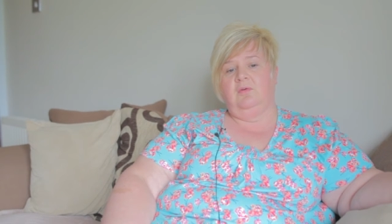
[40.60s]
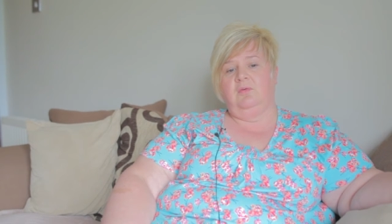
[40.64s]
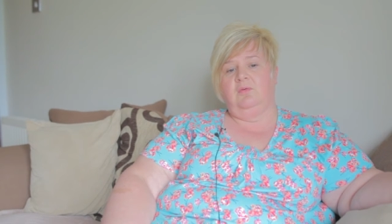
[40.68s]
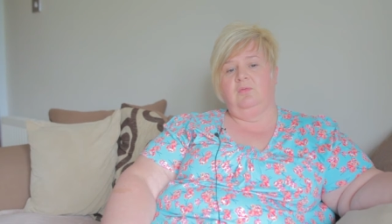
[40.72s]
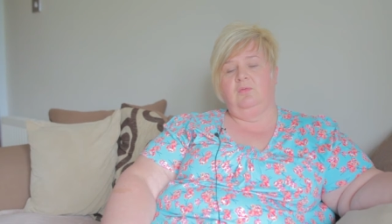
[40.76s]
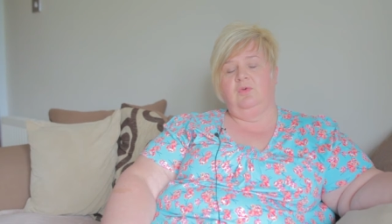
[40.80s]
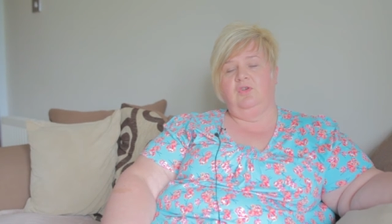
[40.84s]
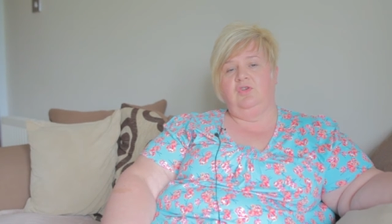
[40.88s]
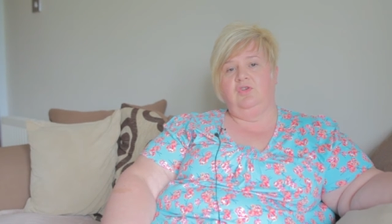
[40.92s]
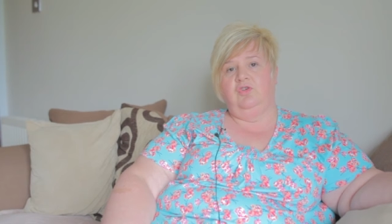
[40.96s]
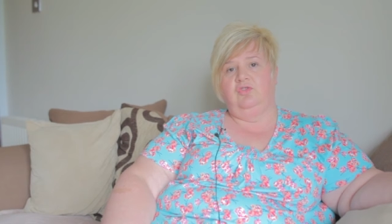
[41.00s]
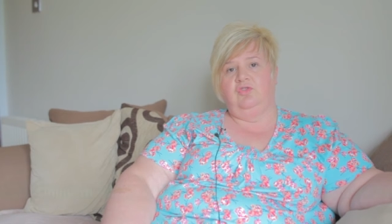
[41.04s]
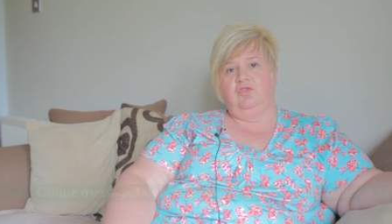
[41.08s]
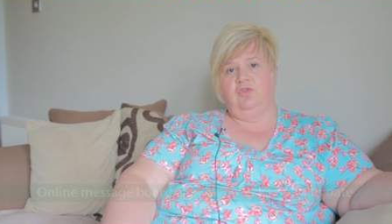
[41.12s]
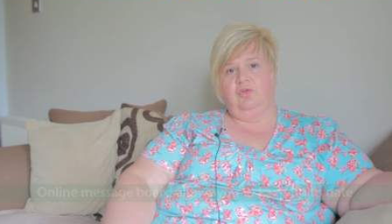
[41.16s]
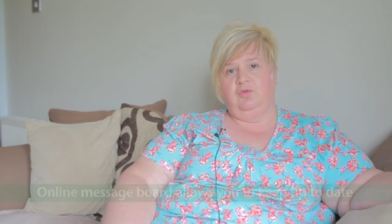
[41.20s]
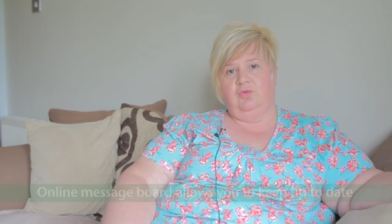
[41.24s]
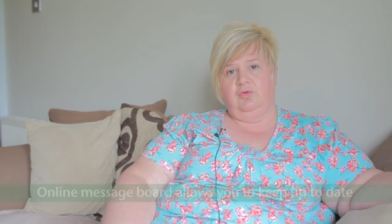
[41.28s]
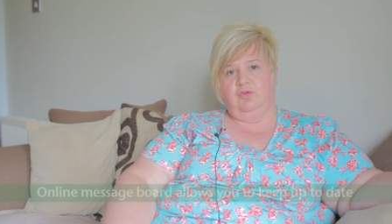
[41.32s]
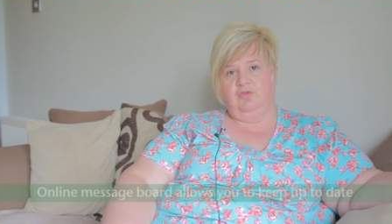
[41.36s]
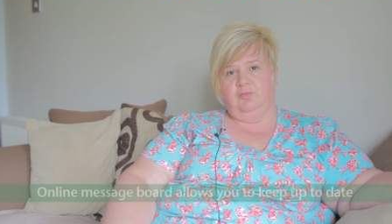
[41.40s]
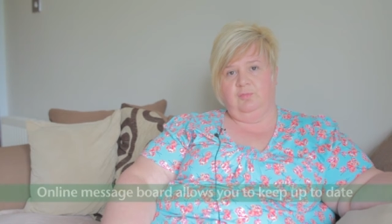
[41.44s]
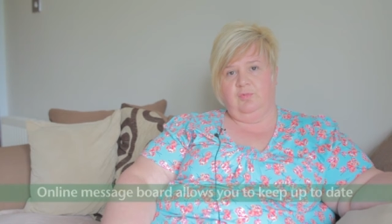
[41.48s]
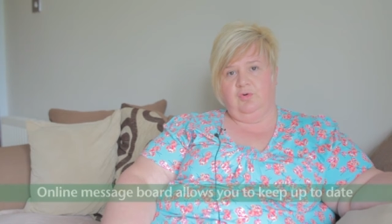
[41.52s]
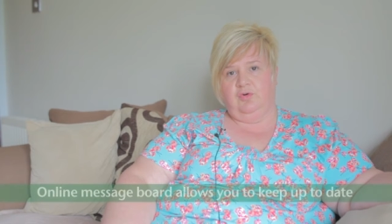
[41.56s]
We used the
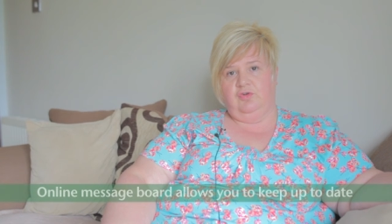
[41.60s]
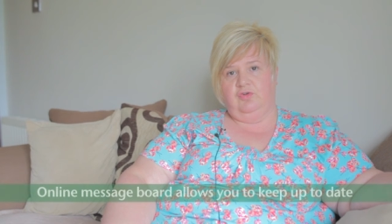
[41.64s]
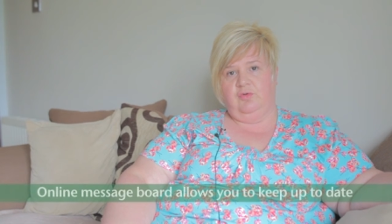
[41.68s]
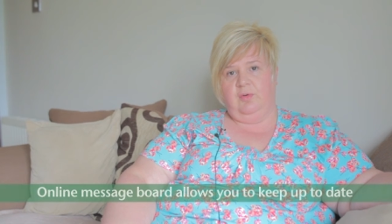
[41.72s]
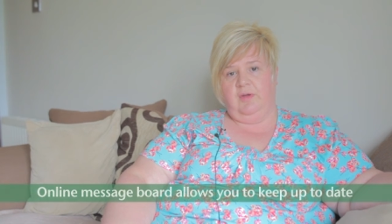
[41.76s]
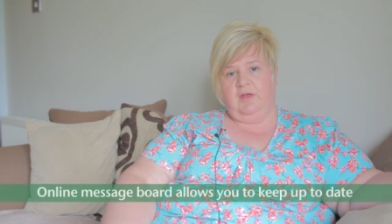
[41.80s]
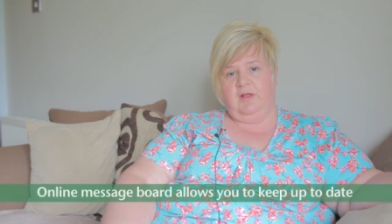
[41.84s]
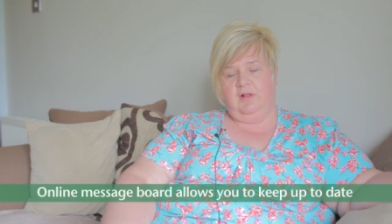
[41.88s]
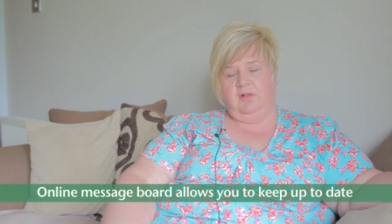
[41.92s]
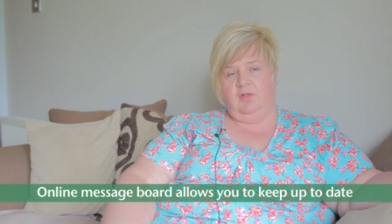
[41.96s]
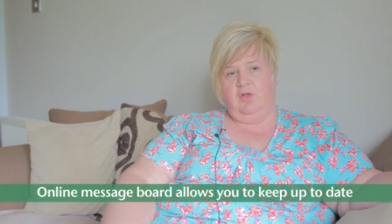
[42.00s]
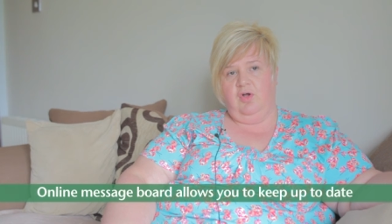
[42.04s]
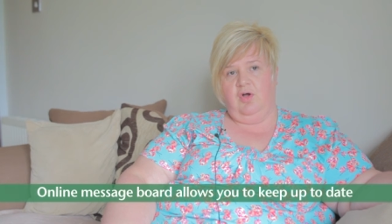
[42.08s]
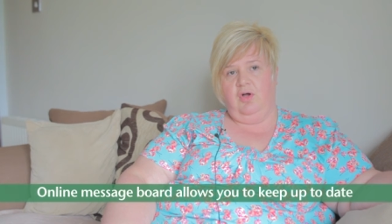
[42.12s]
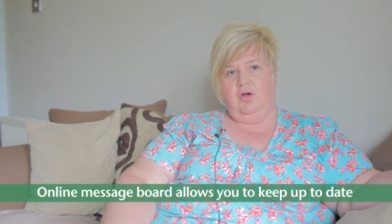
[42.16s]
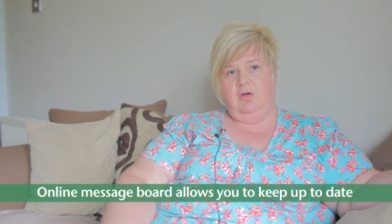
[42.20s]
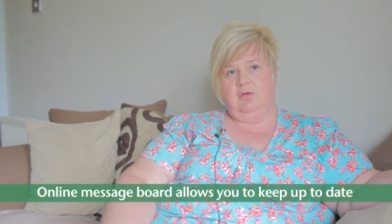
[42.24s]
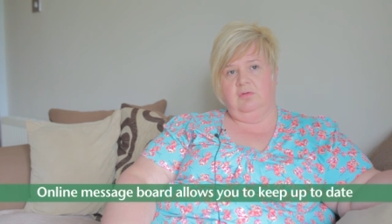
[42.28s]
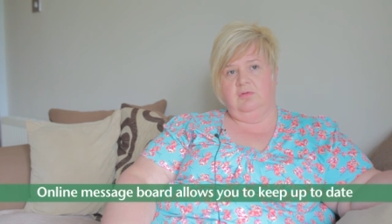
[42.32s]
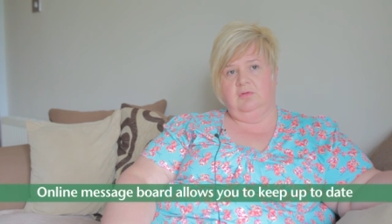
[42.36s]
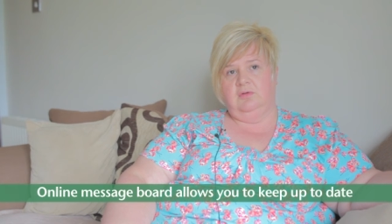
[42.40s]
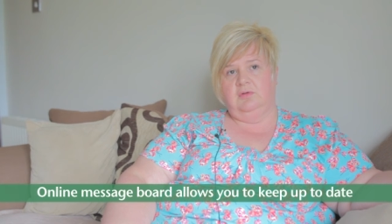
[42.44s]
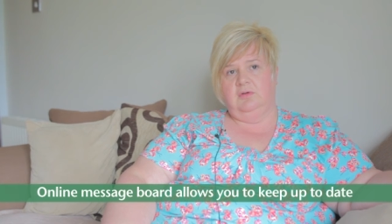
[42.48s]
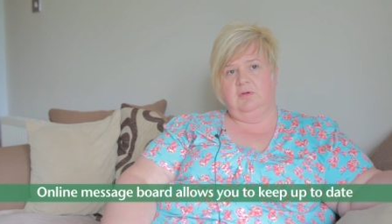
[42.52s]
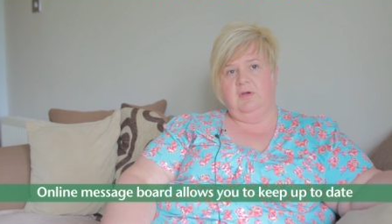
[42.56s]
notice board quite a lot
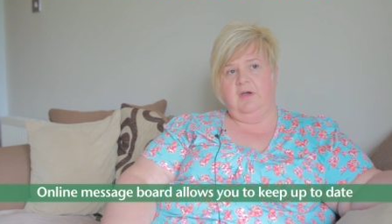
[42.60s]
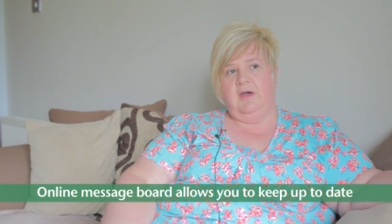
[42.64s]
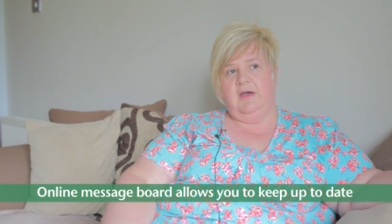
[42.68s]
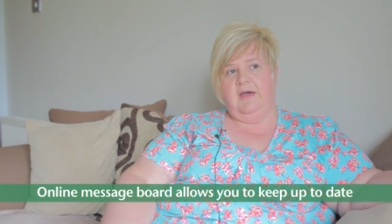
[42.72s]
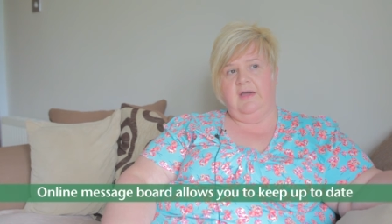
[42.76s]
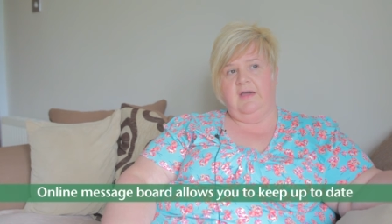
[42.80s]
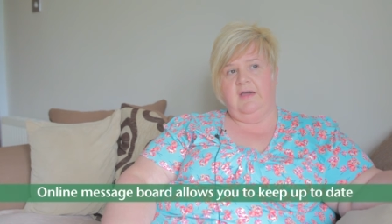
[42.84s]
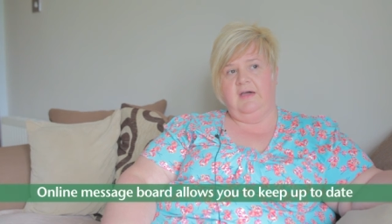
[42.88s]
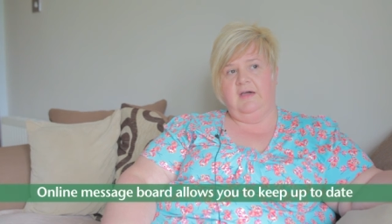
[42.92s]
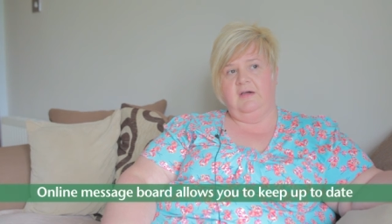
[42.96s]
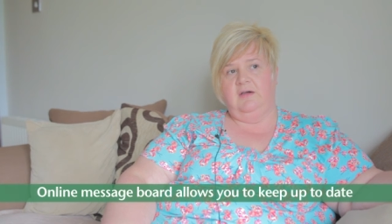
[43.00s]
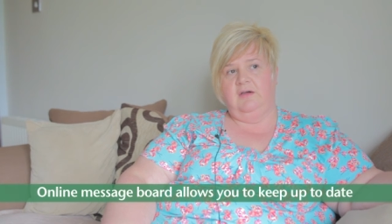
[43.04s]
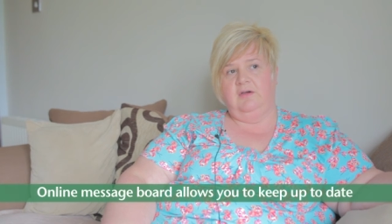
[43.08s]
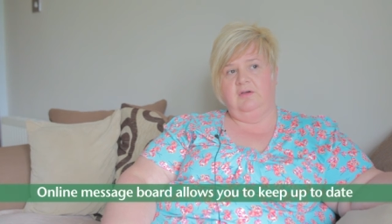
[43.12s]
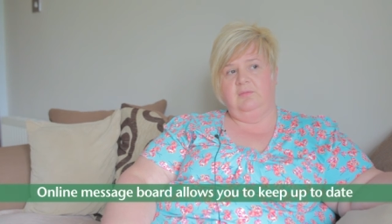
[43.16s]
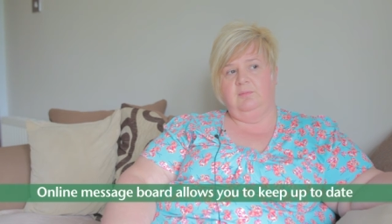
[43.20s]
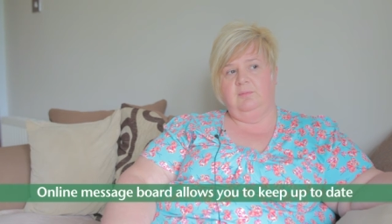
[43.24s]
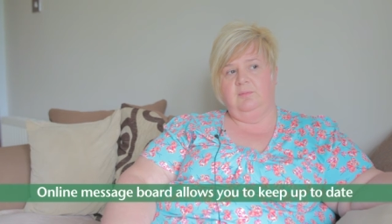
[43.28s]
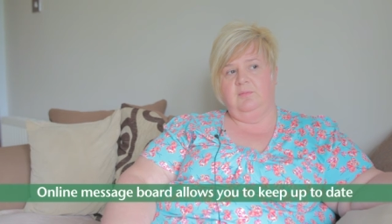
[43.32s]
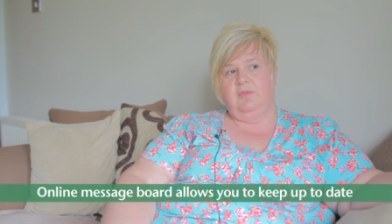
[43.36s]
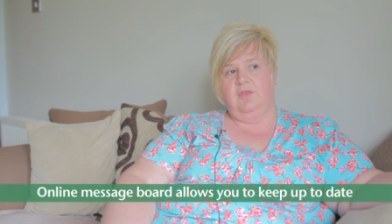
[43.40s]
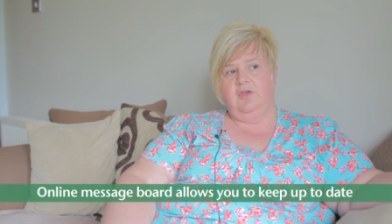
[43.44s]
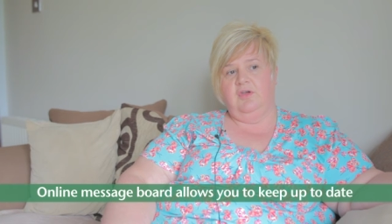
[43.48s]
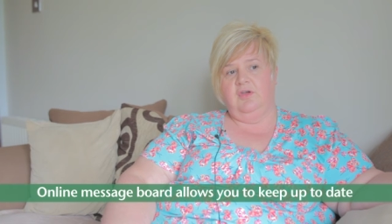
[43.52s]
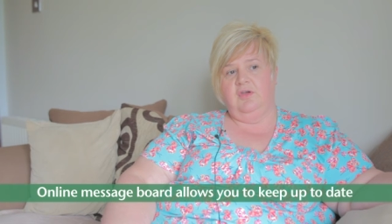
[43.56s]

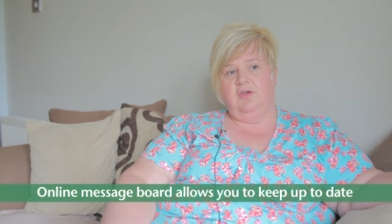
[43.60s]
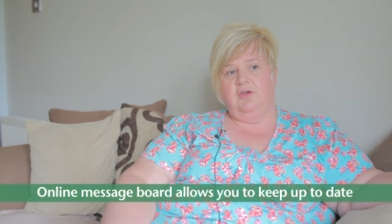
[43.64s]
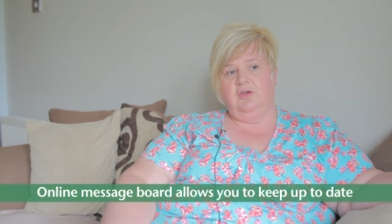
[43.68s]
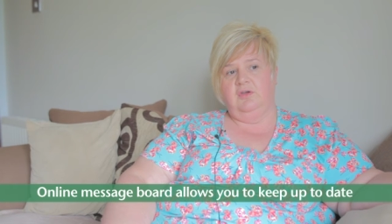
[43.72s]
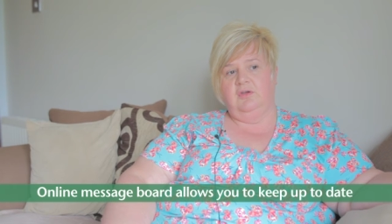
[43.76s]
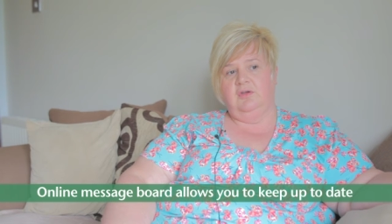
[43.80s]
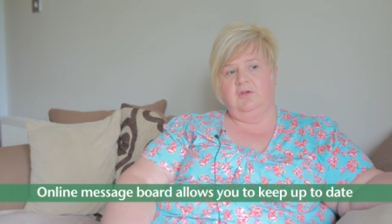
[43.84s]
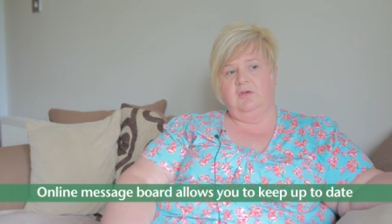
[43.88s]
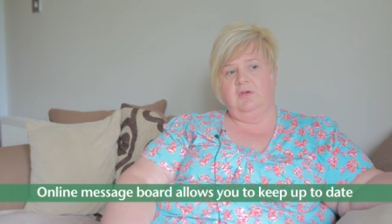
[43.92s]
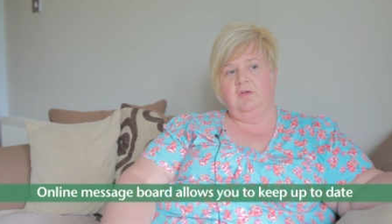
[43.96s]
to